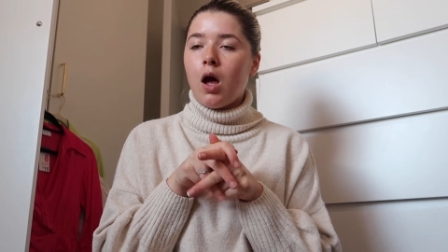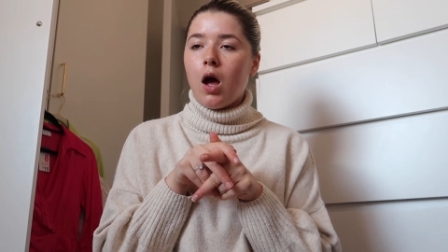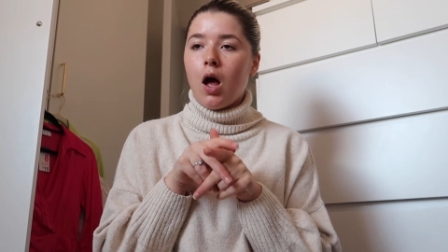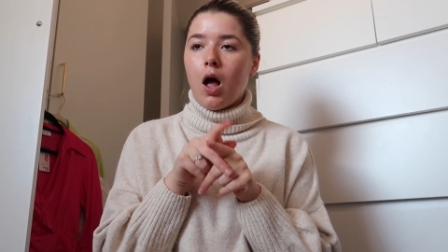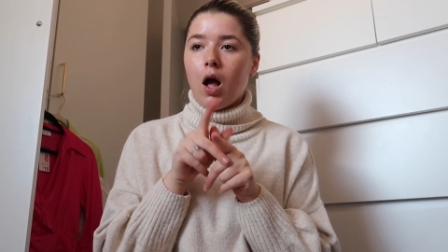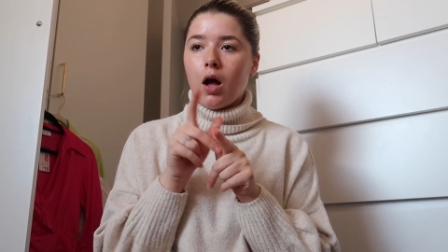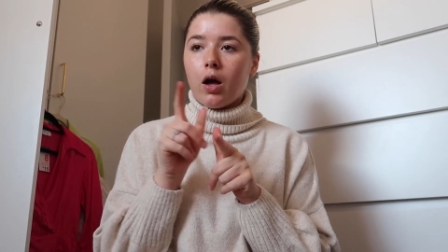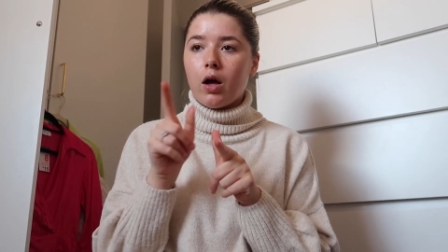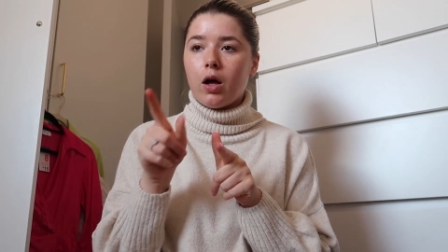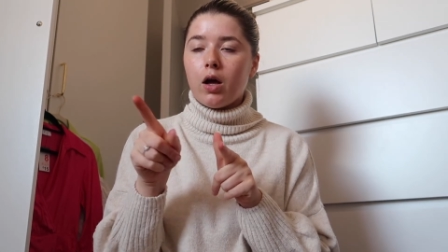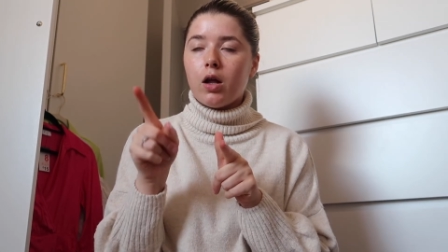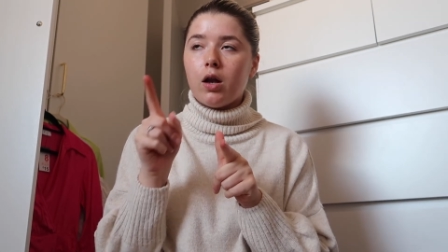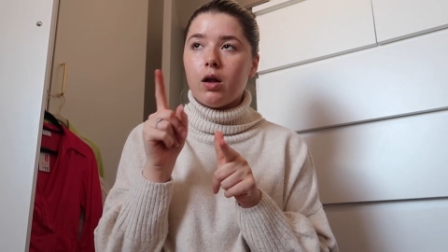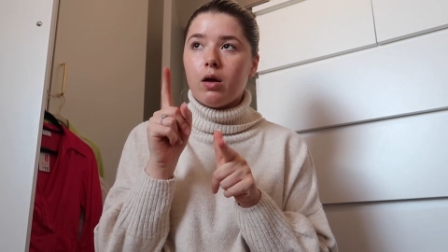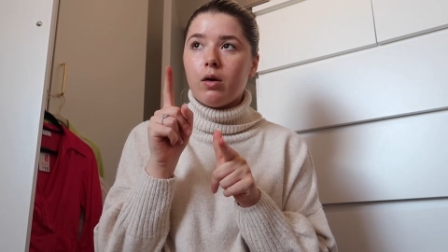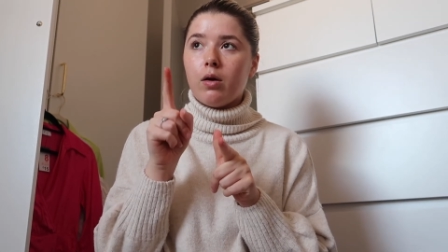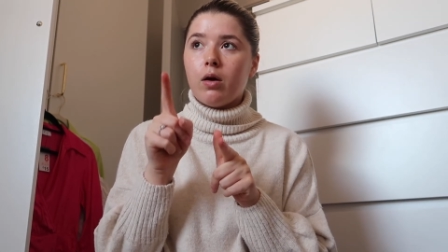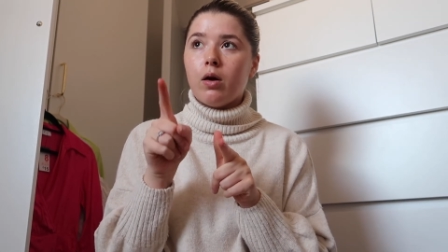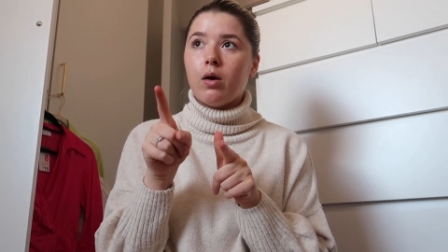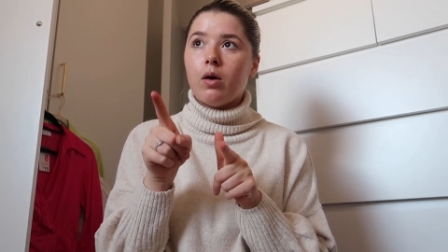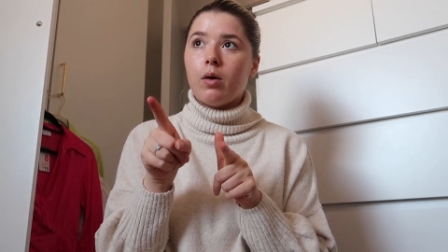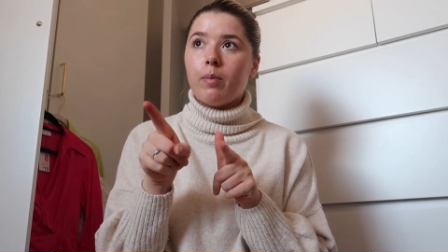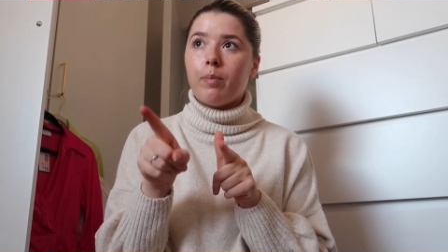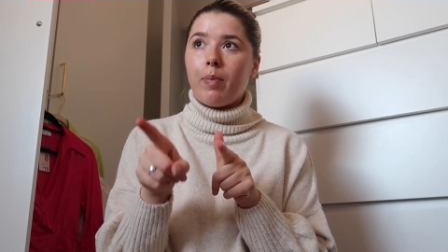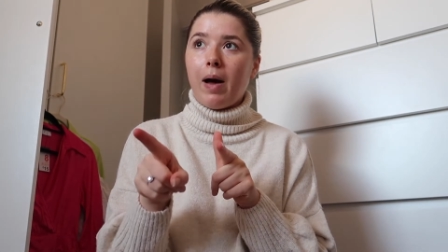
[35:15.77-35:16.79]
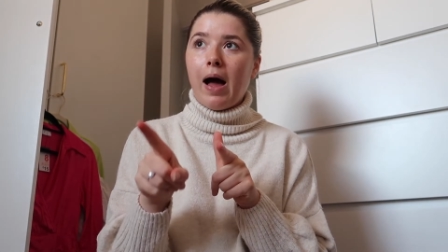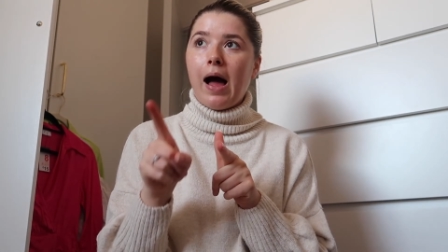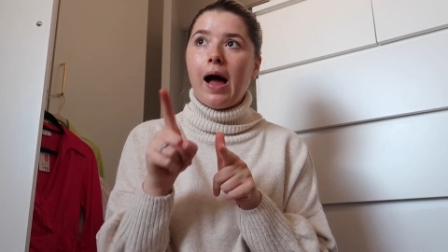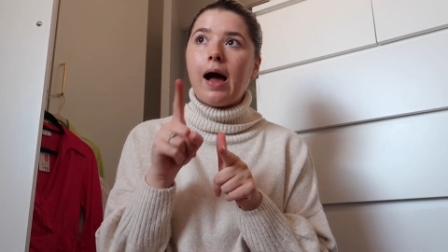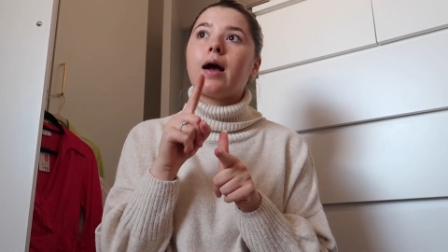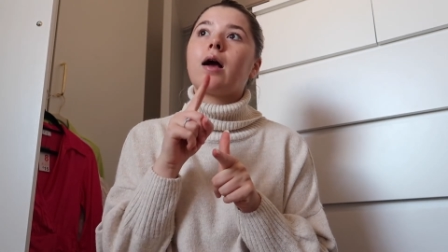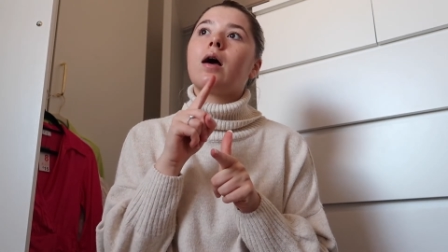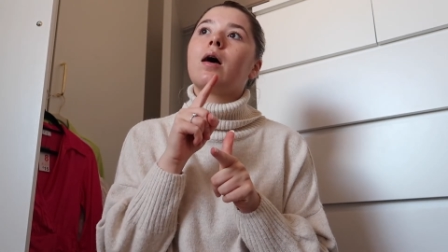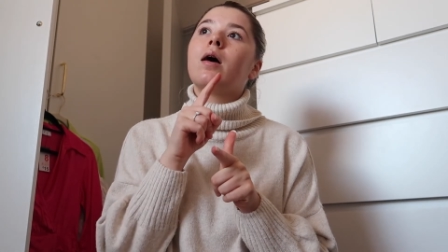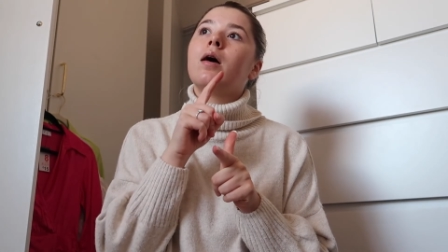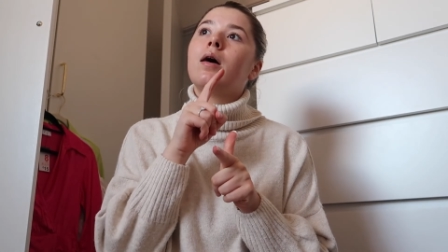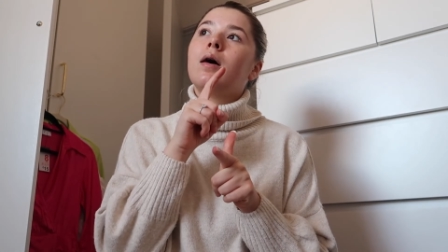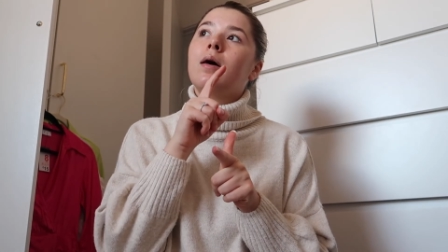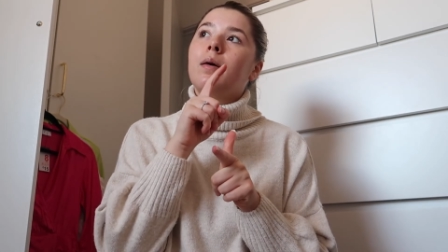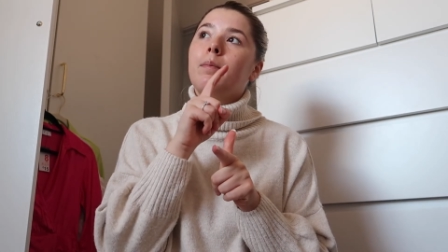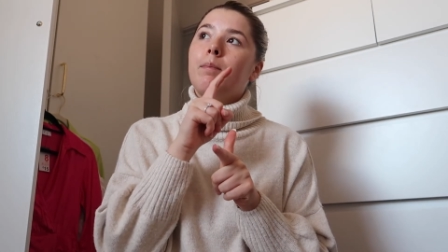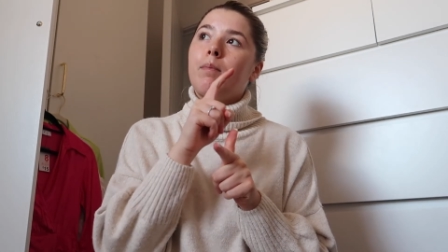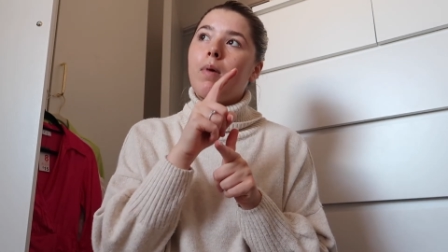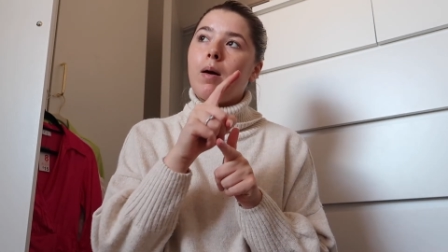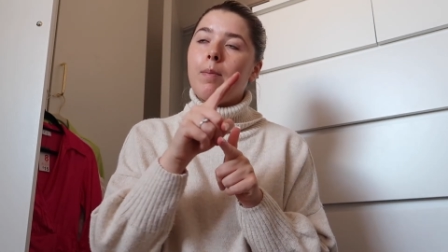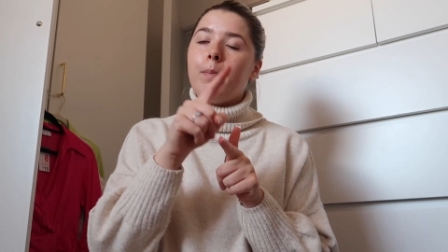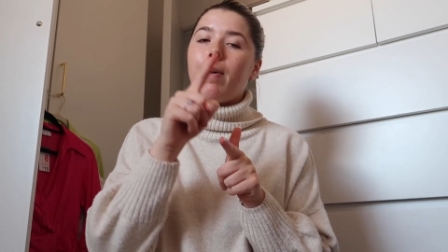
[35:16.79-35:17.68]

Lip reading: I'm gonna pack my